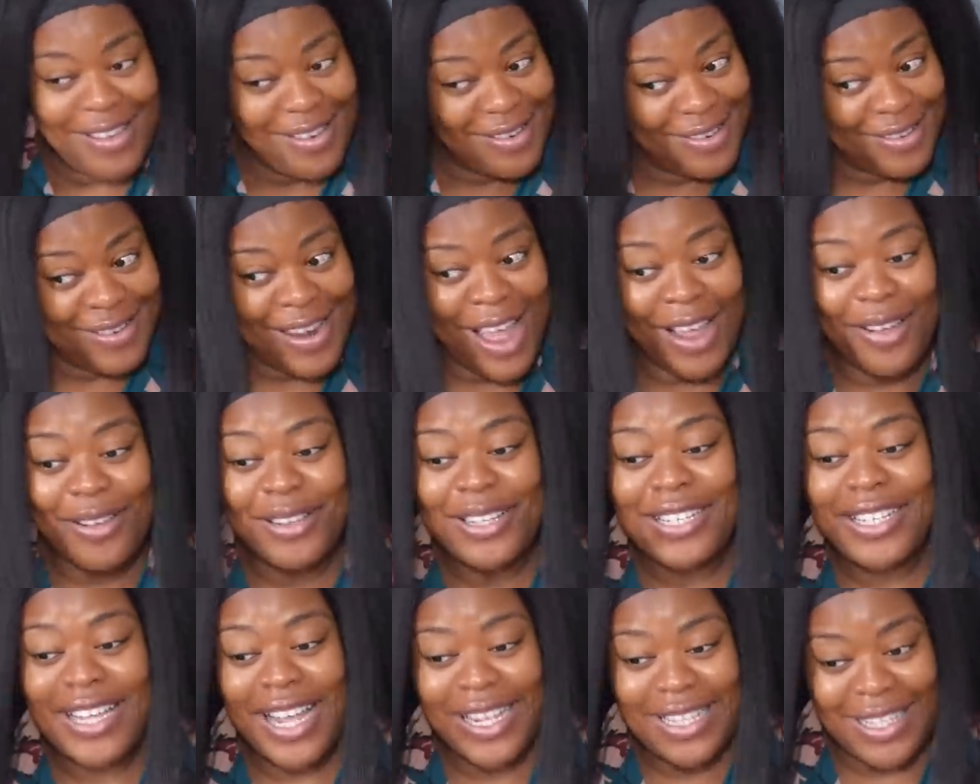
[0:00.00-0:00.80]

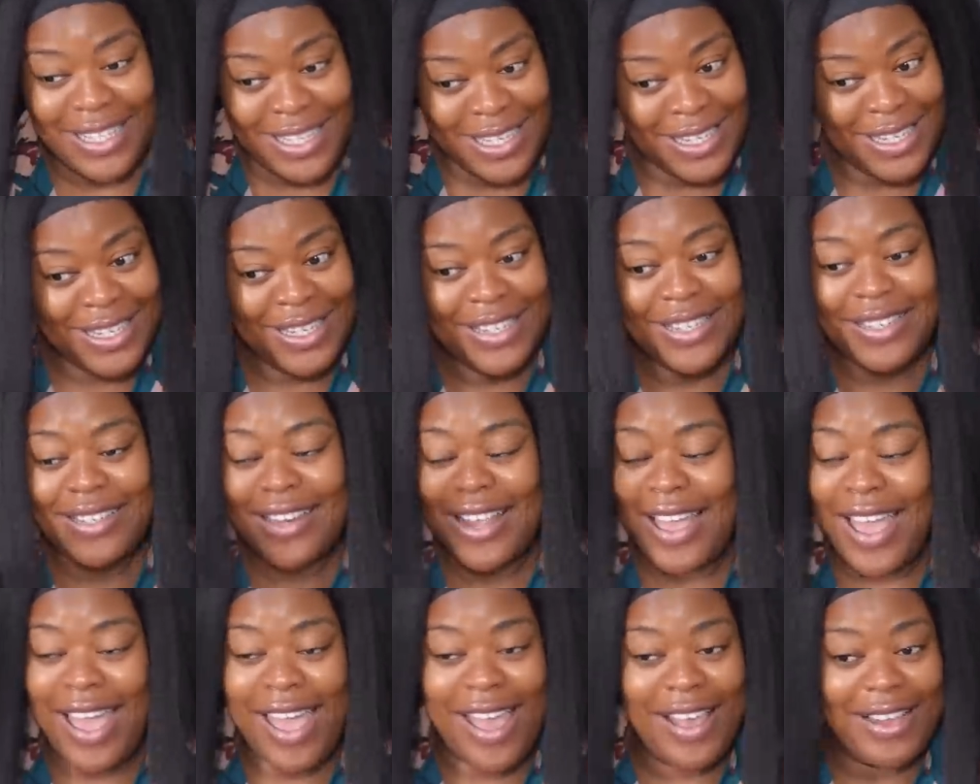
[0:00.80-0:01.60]
negotiating
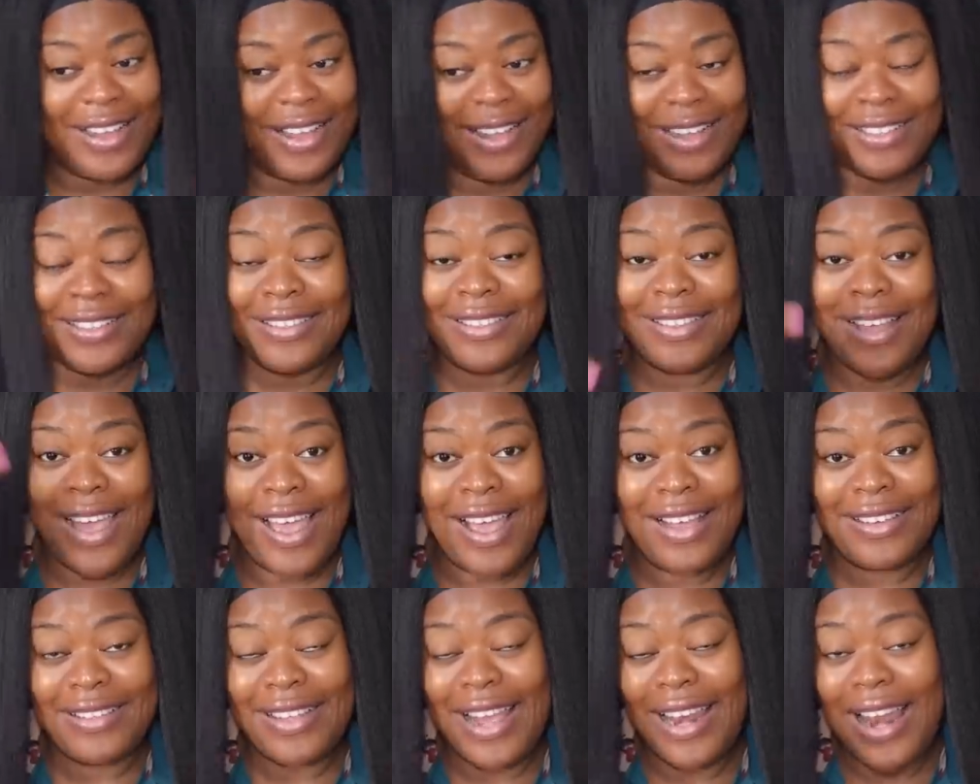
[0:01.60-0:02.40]
a
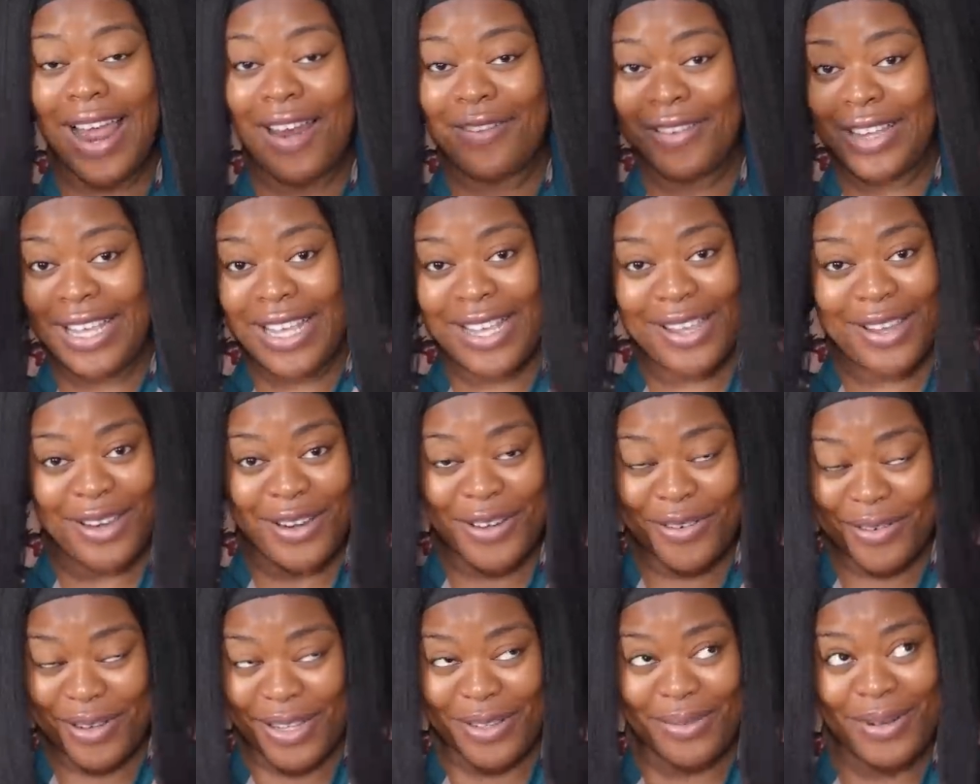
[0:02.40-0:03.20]
salary
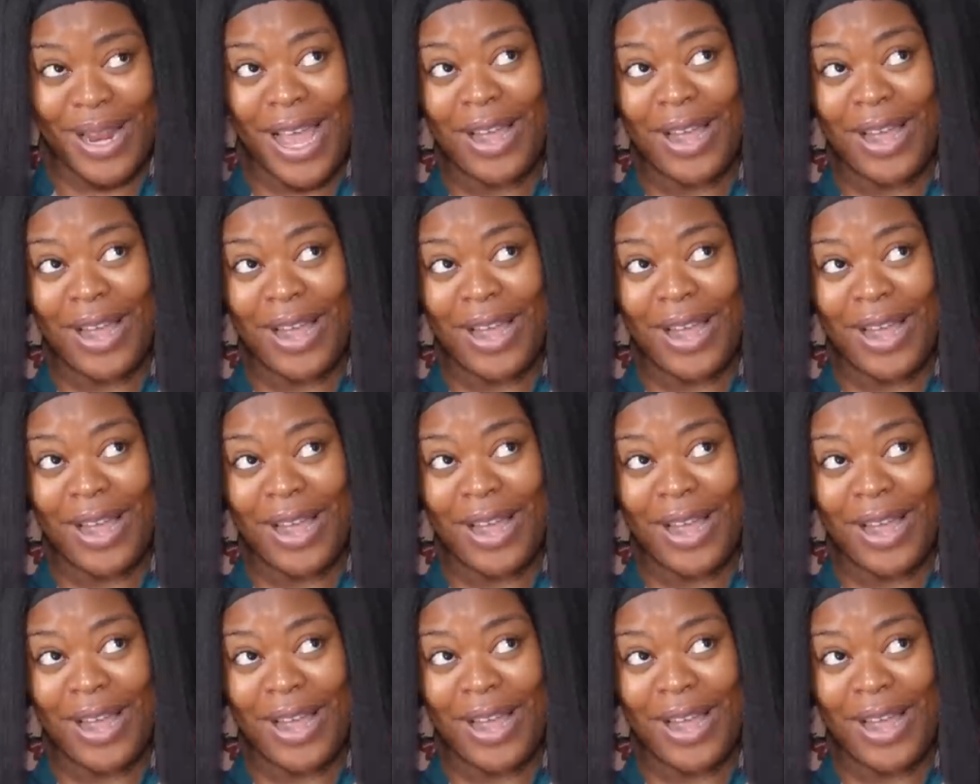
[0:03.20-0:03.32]
increase.